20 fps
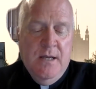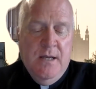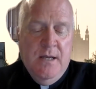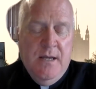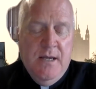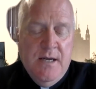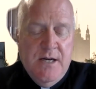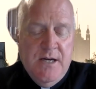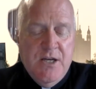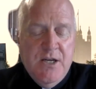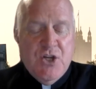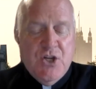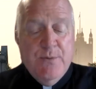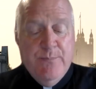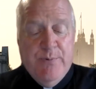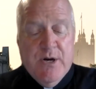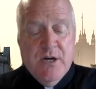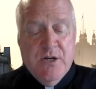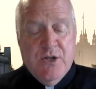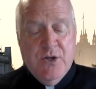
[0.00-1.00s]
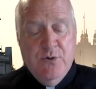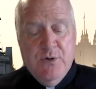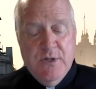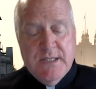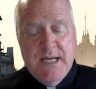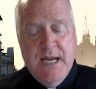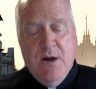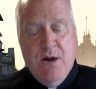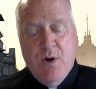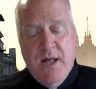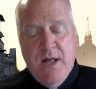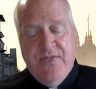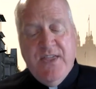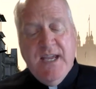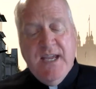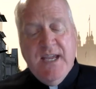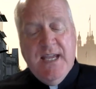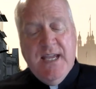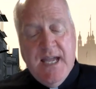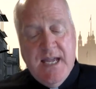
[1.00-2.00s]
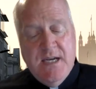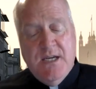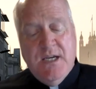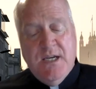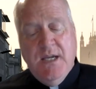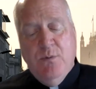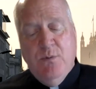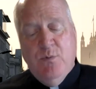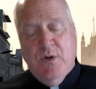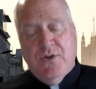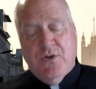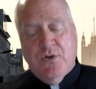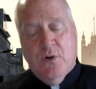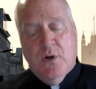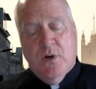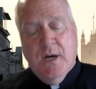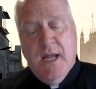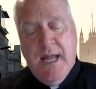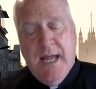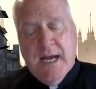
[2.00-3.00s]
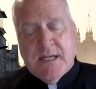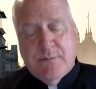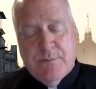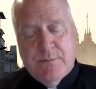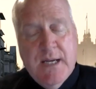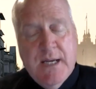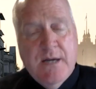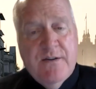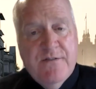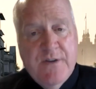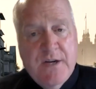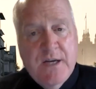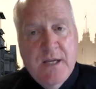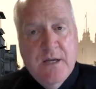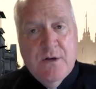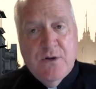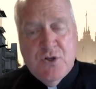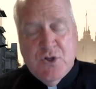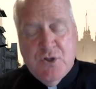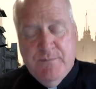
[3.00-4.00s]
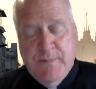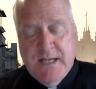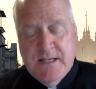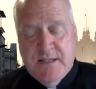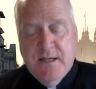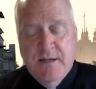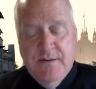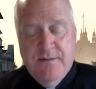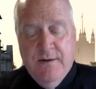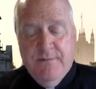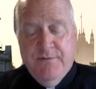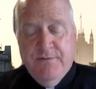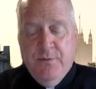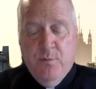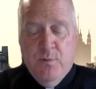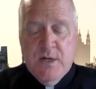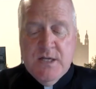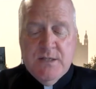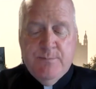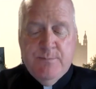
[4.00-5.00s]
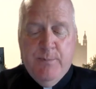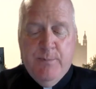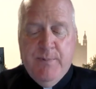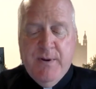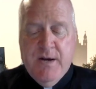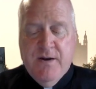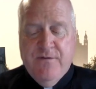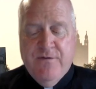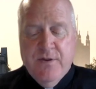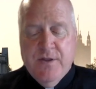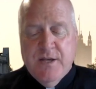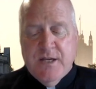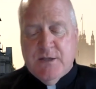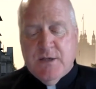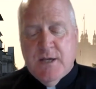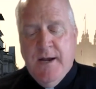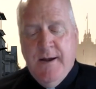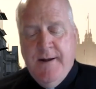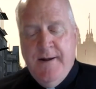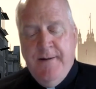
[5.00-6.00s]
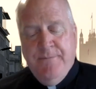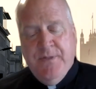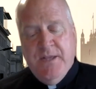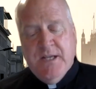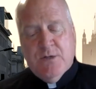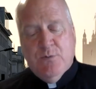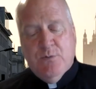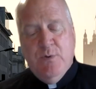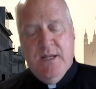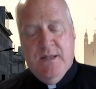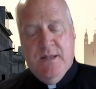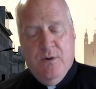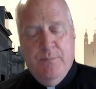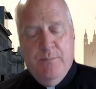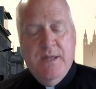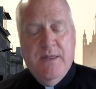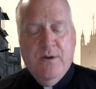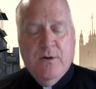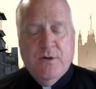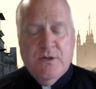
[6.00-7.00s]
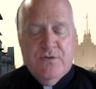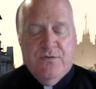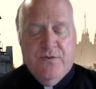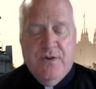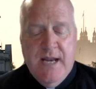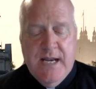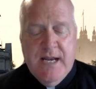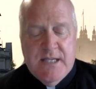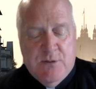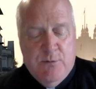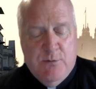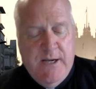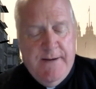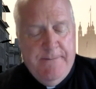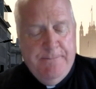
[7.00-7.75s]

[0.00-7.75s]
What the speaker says: In addition, part 2 is now on ThinkND with short explainer videos. You may see the ones prepared for this week. There'll be those for next week